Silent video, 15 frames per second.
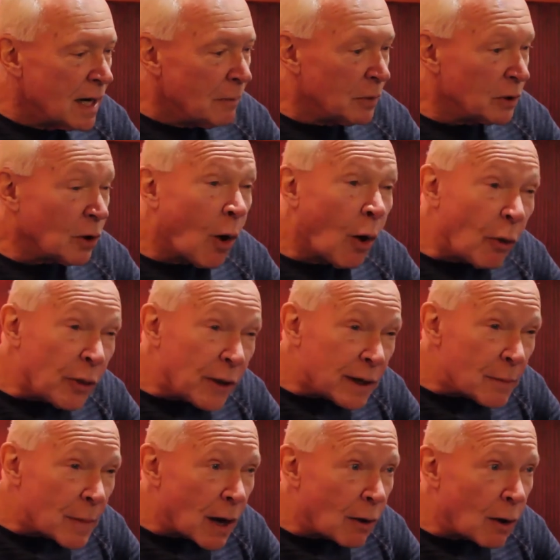But the whole thing
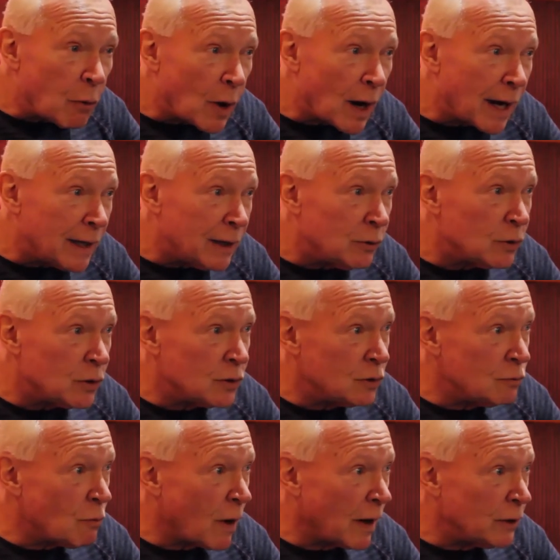about why you
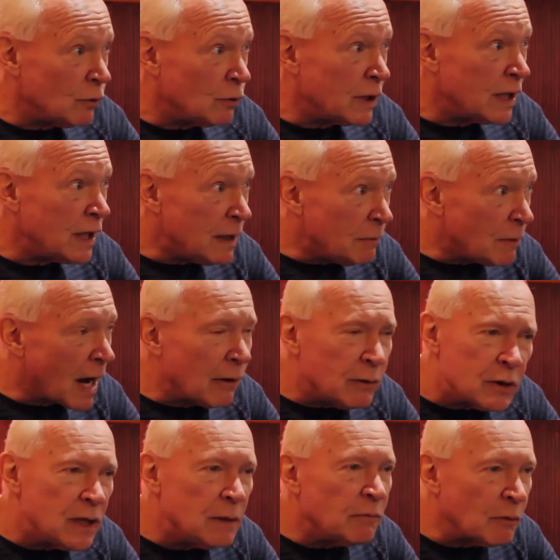why you keep how
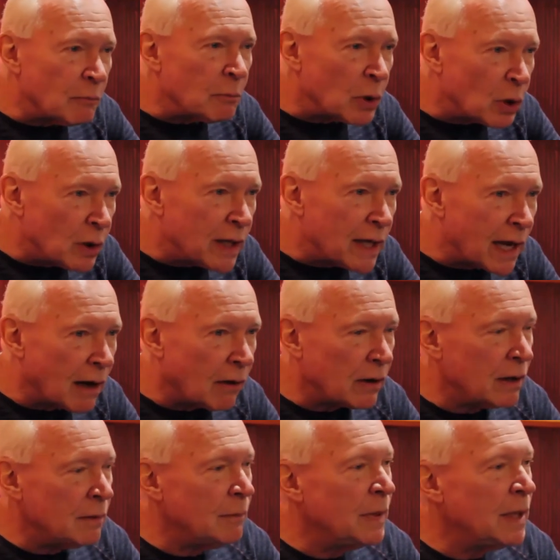you keep from burning out
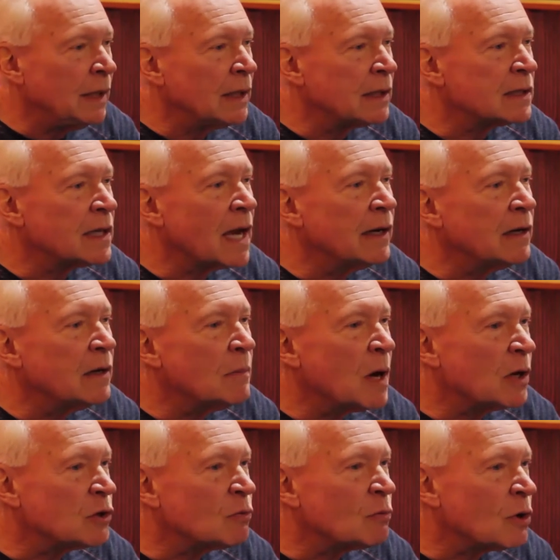and being excited
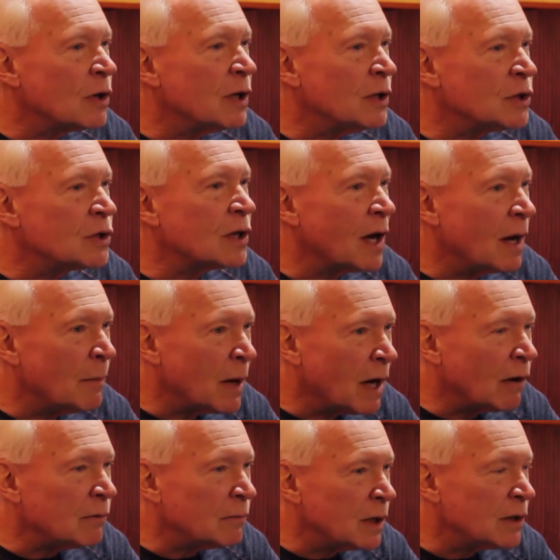about your work each time
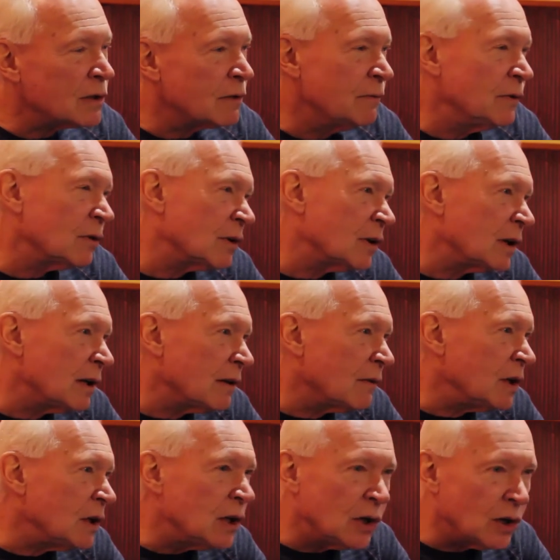out, because if you're going to give
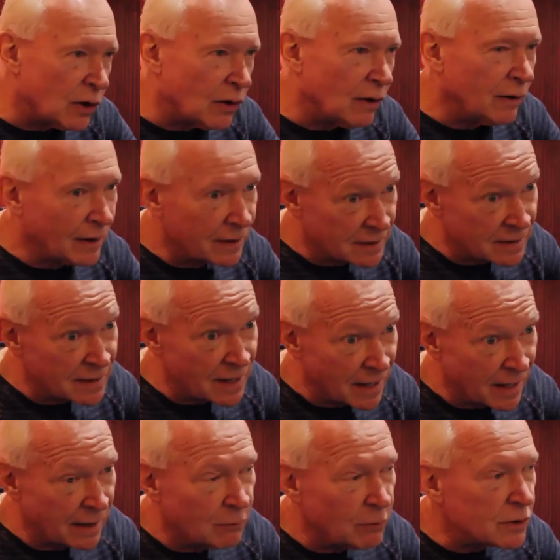a year, let's
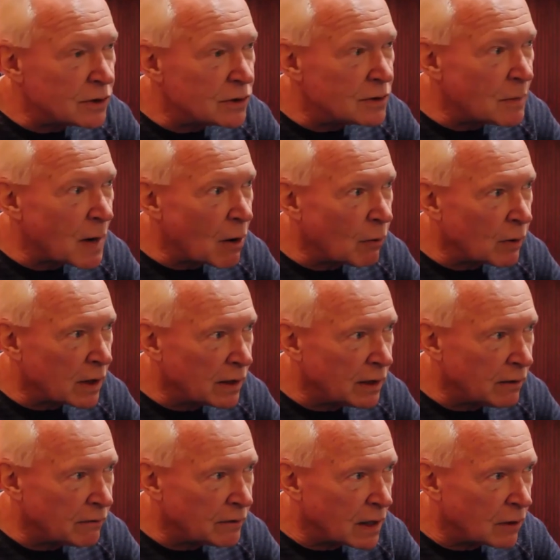say, which is about what I
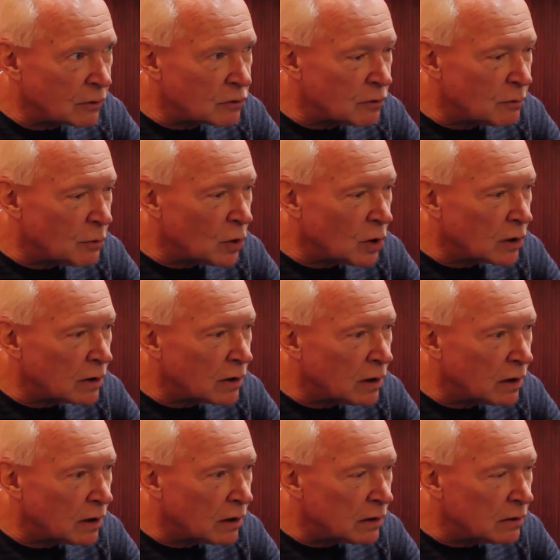give now to a book,
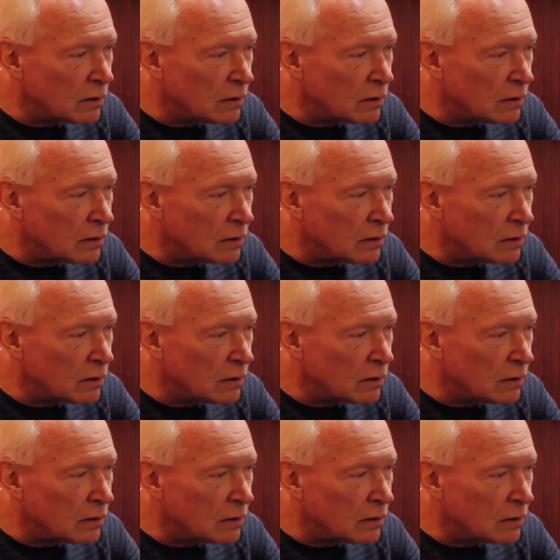uh,